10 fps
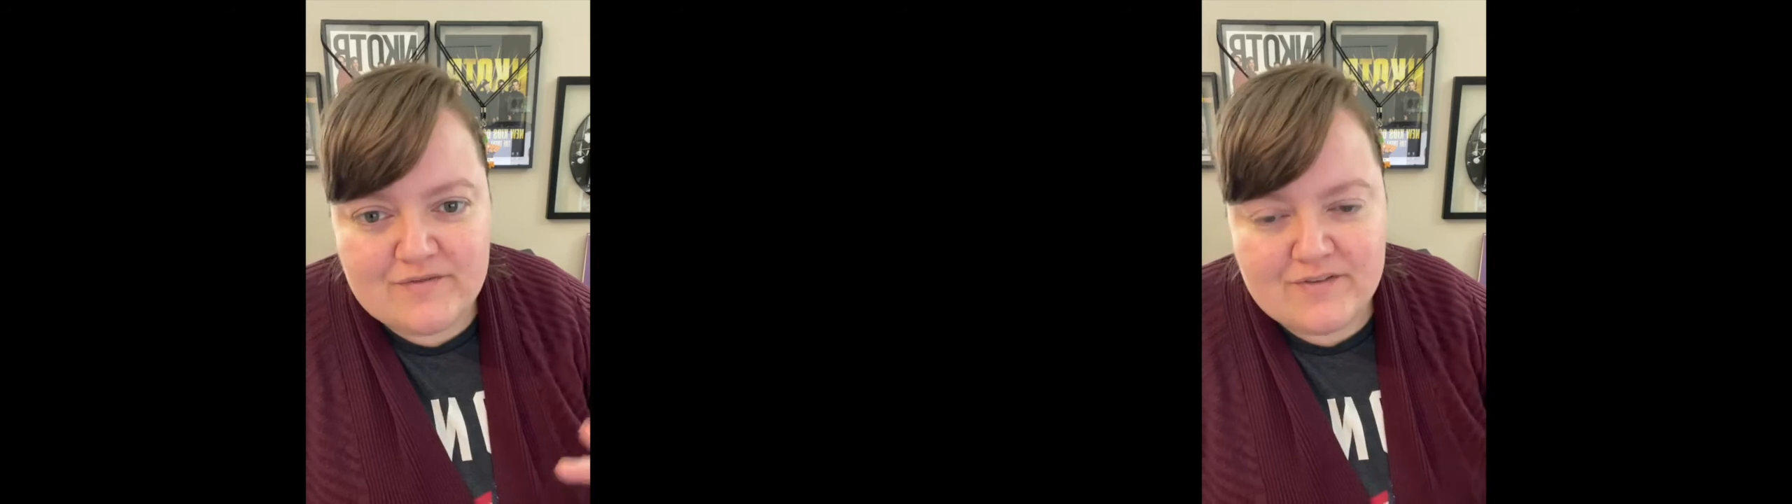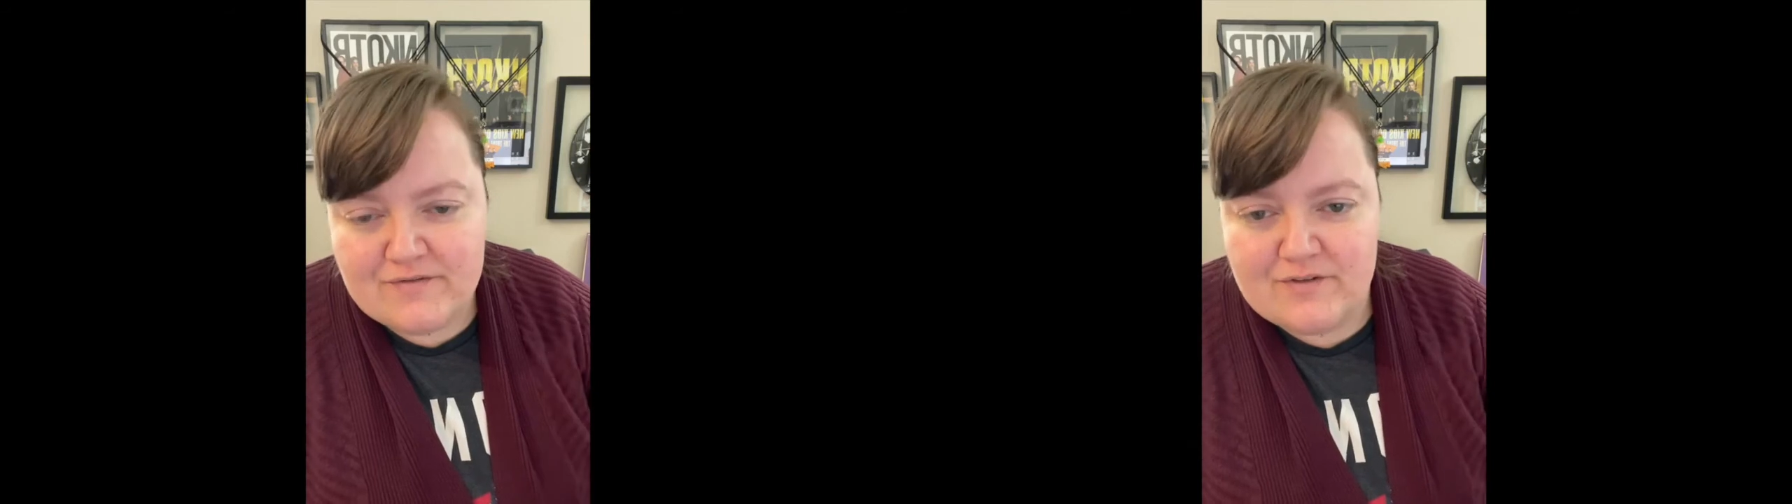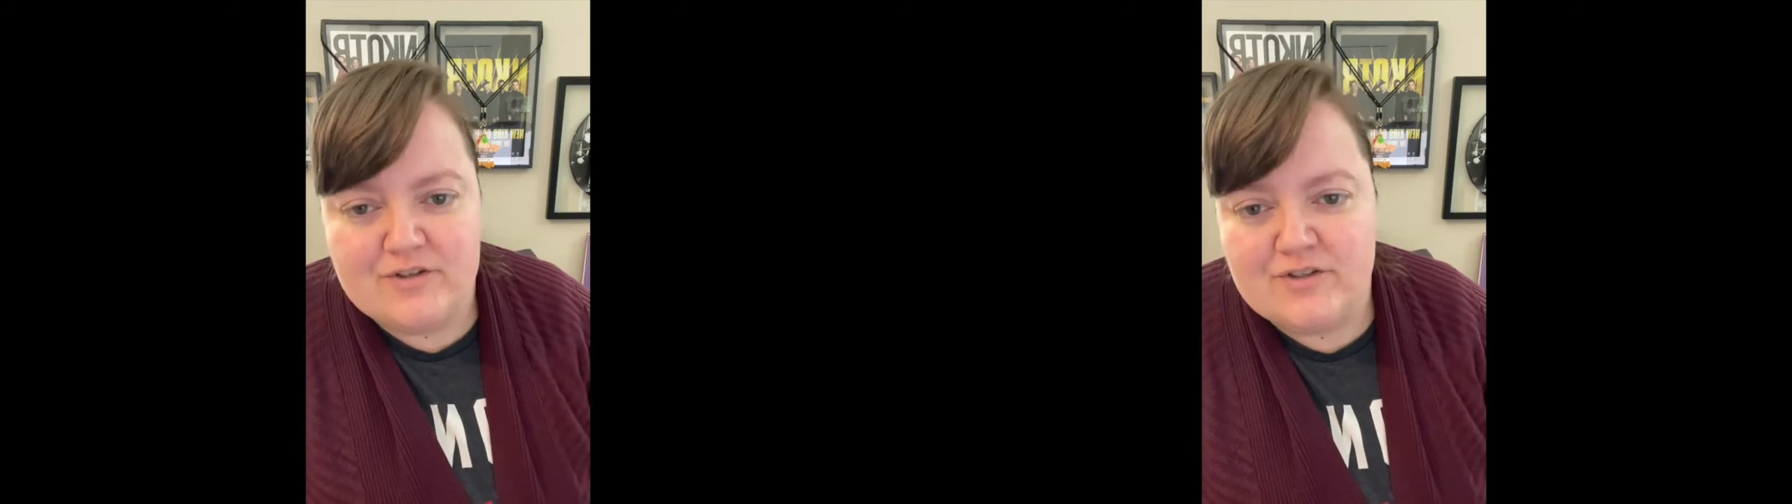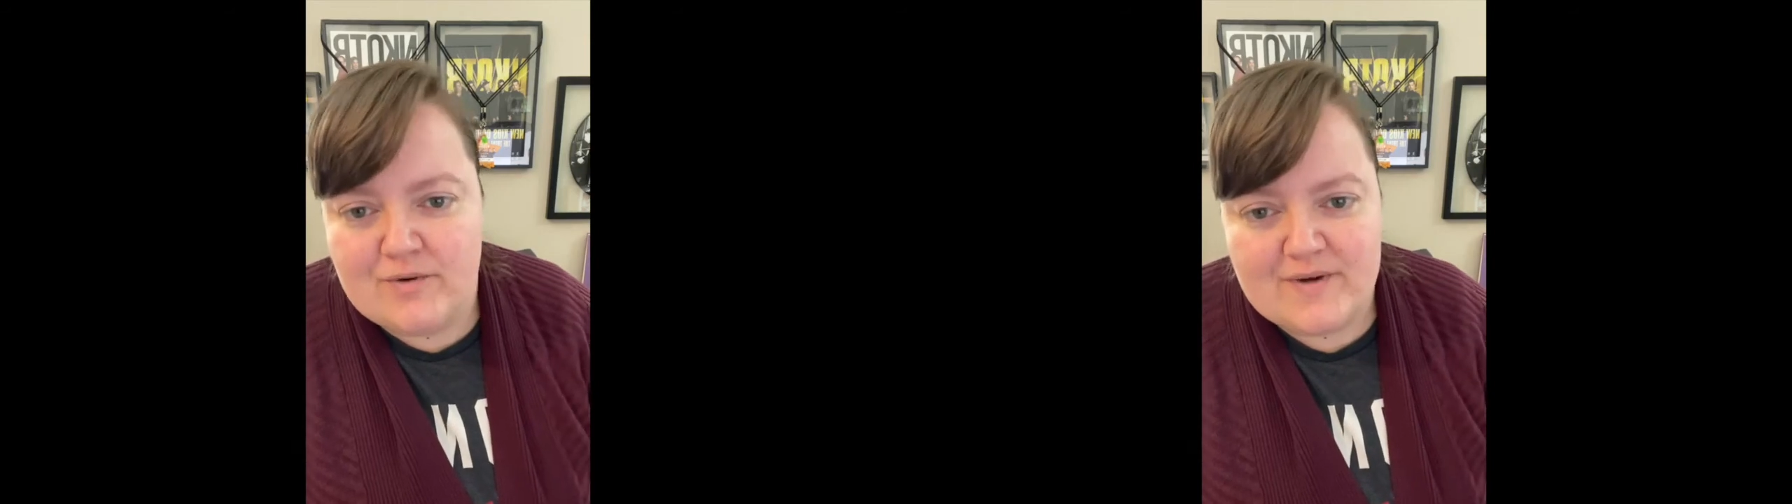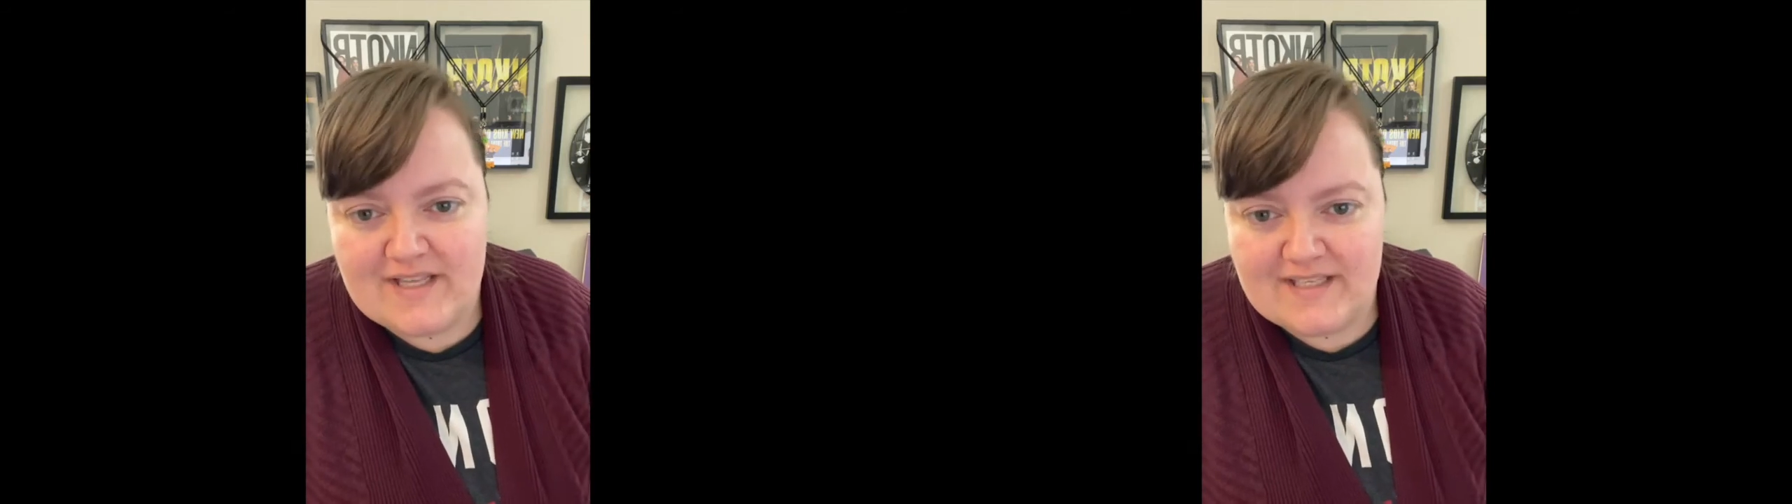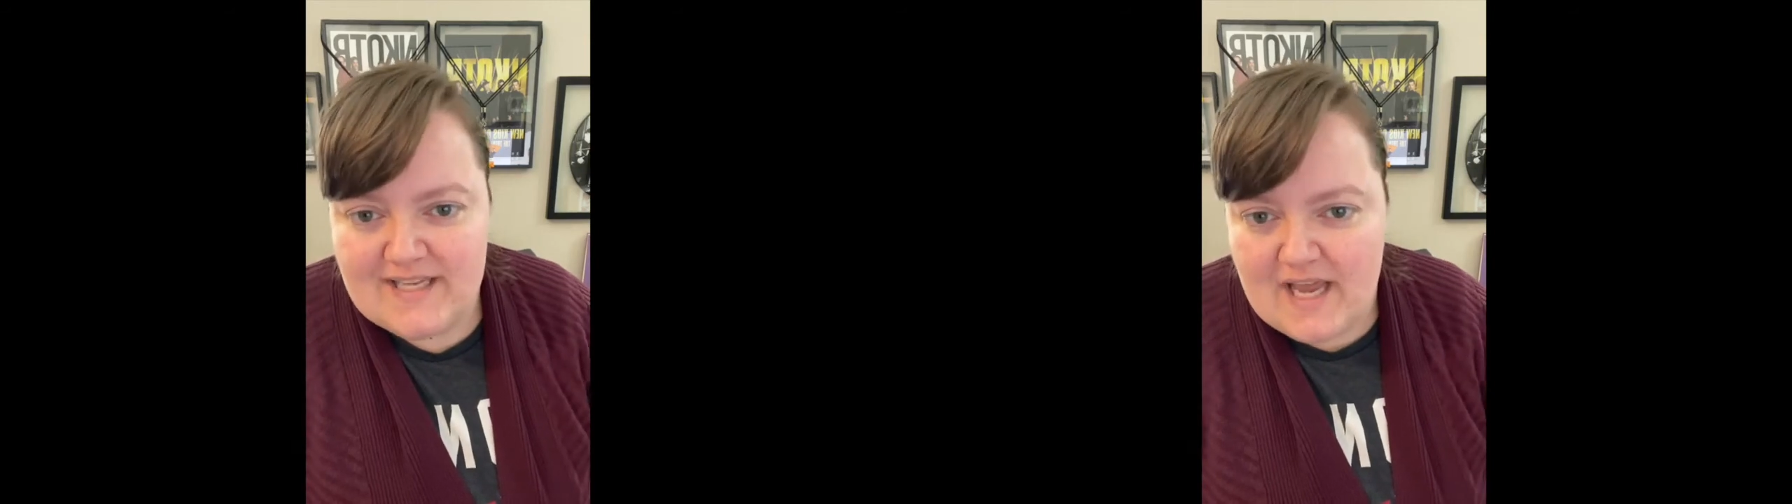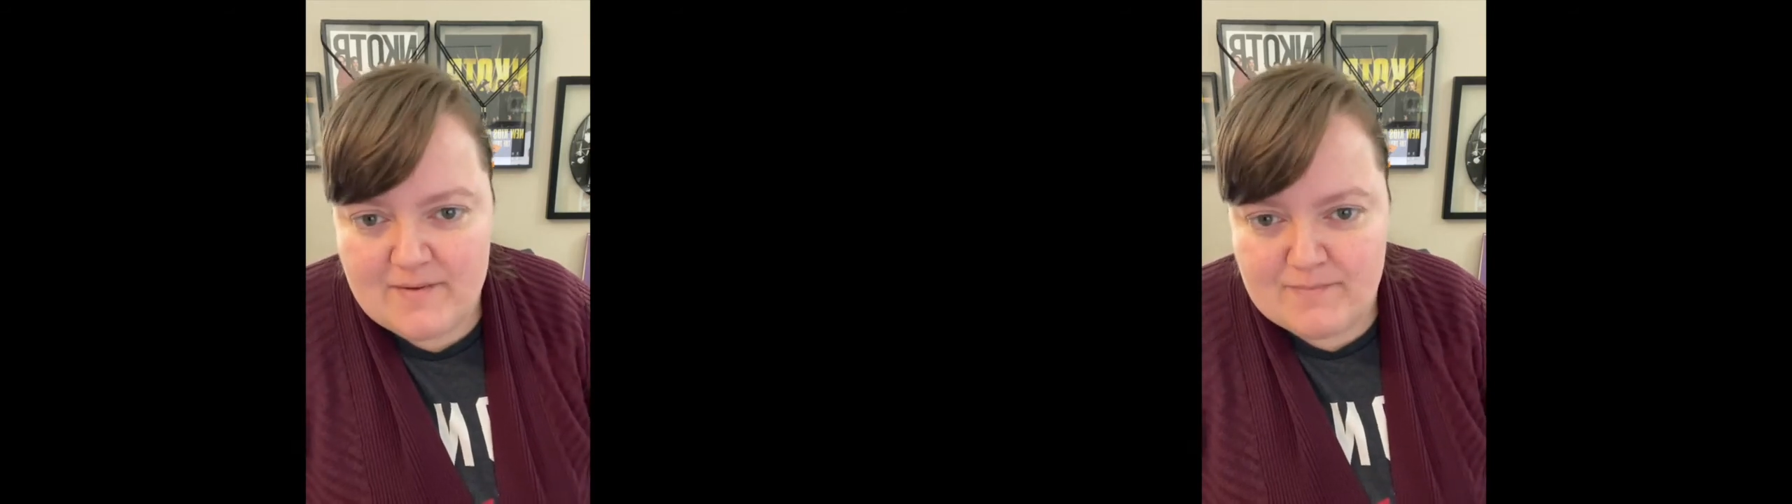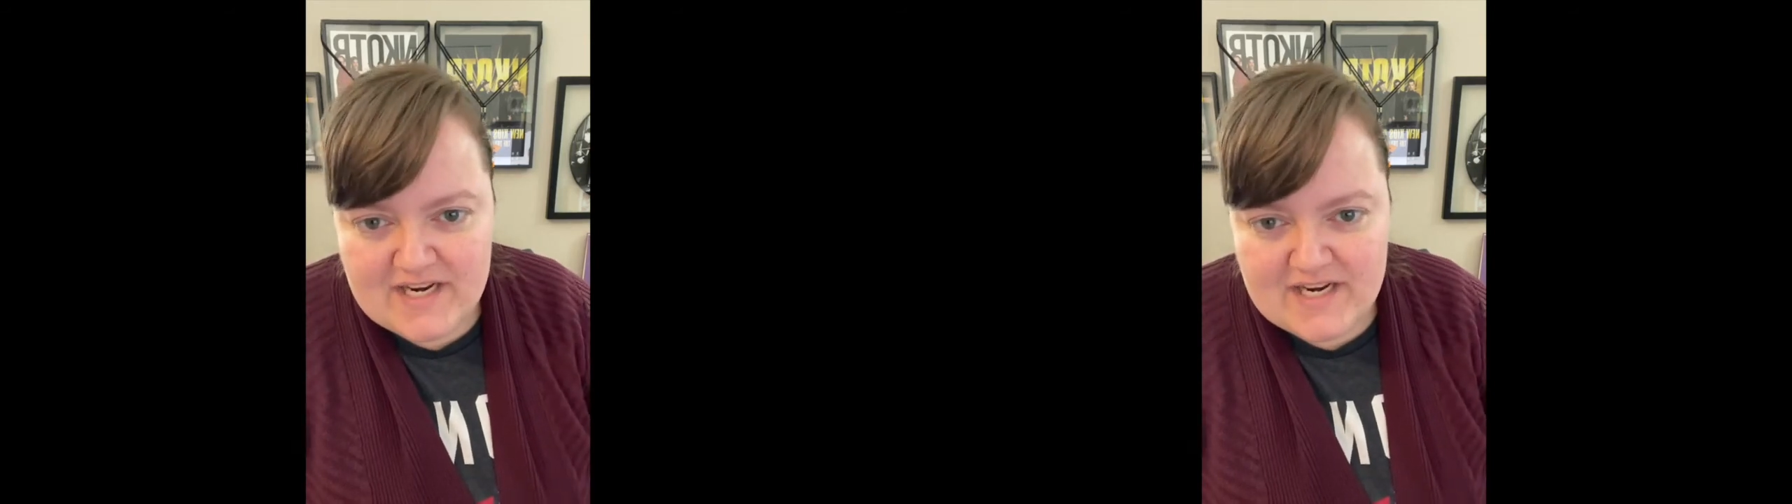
even if you're just going like 10